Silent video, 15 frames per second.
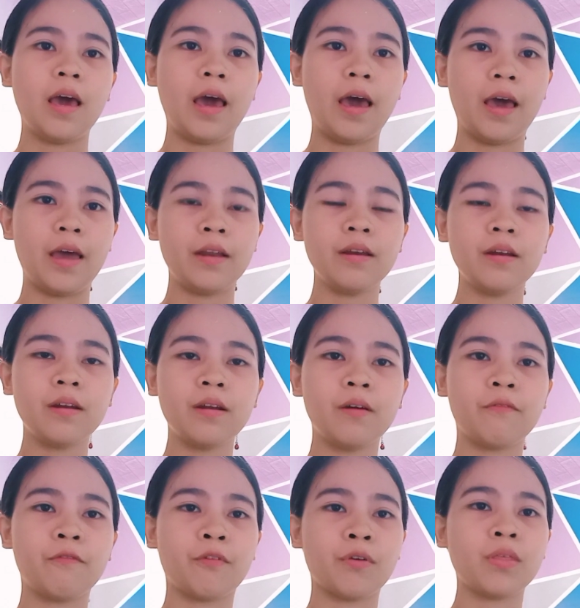N
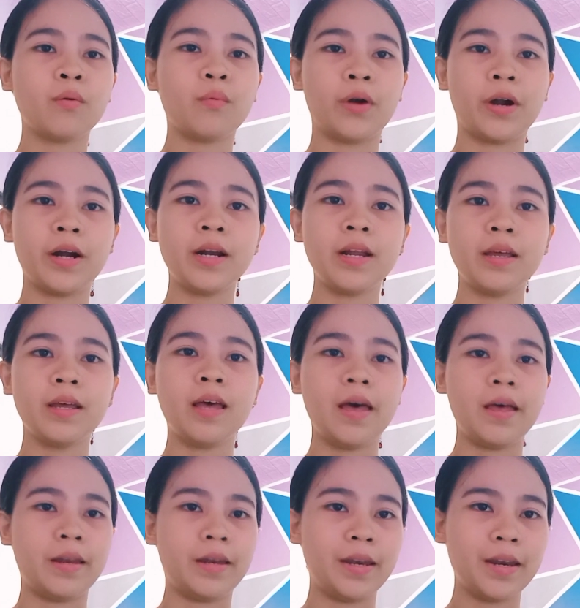for the word
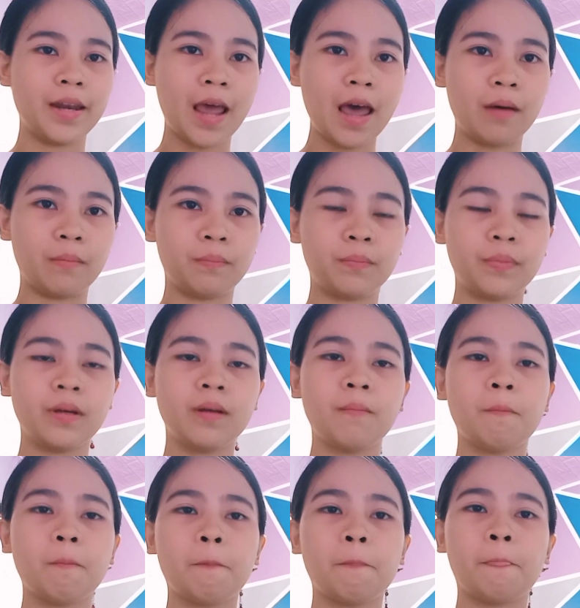nap.
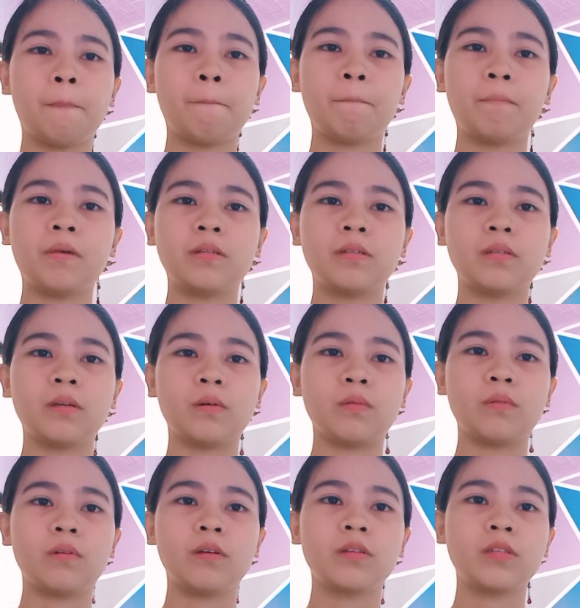
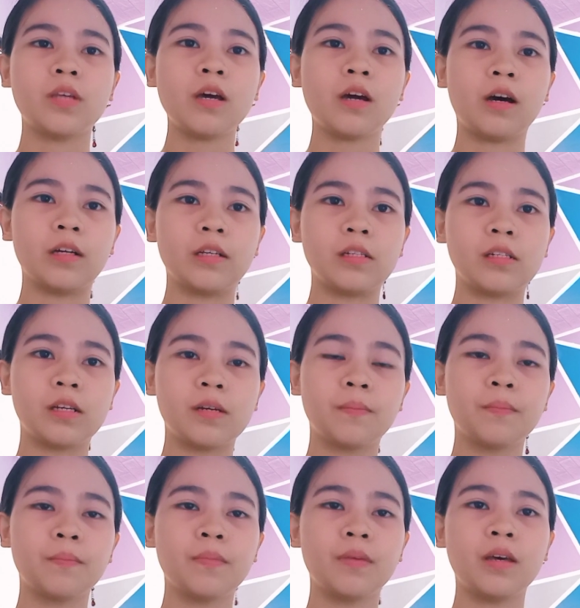So second
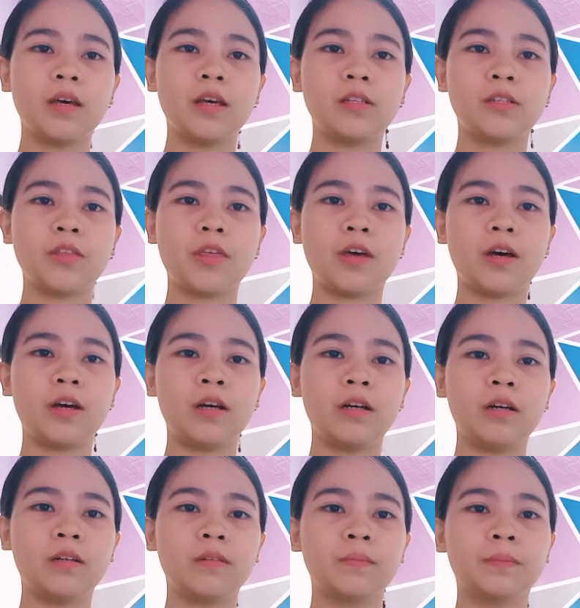is
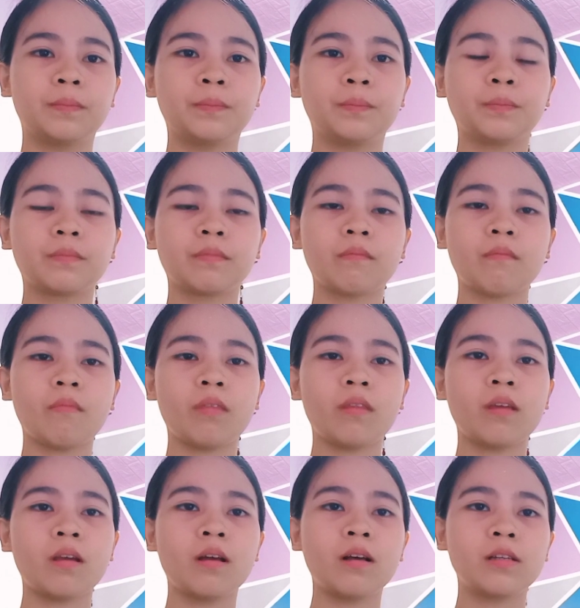the
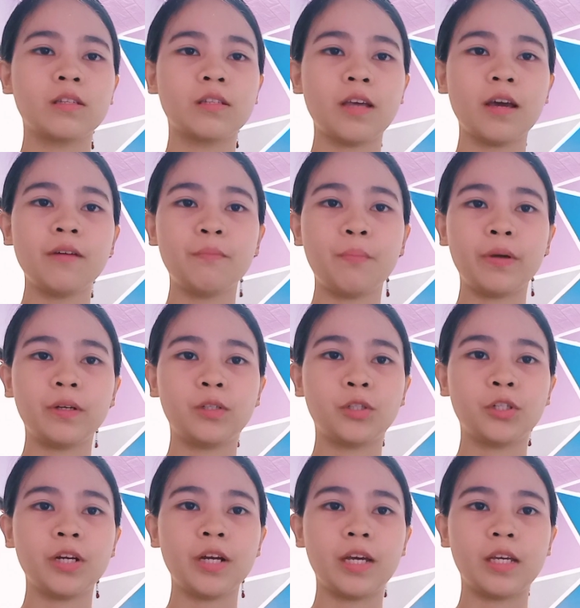second
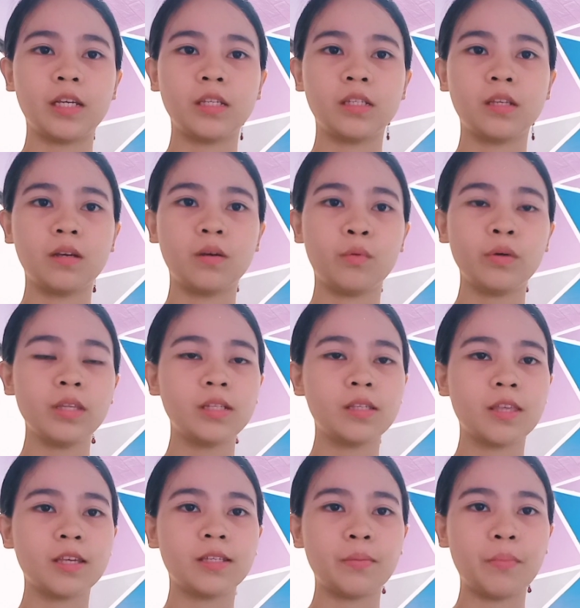picture is, what is
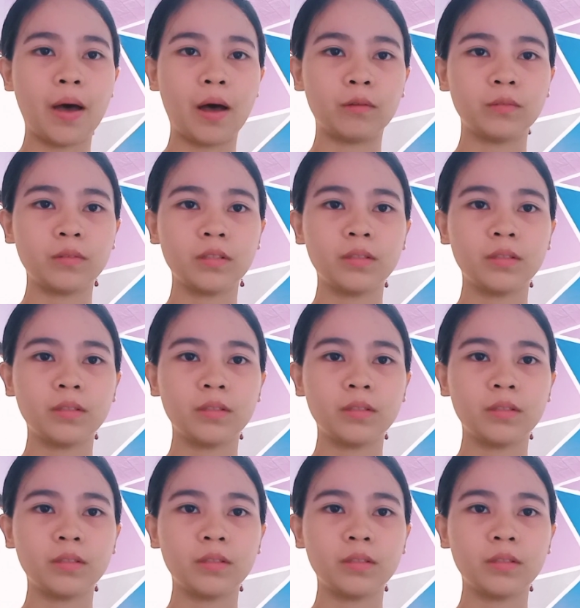this about?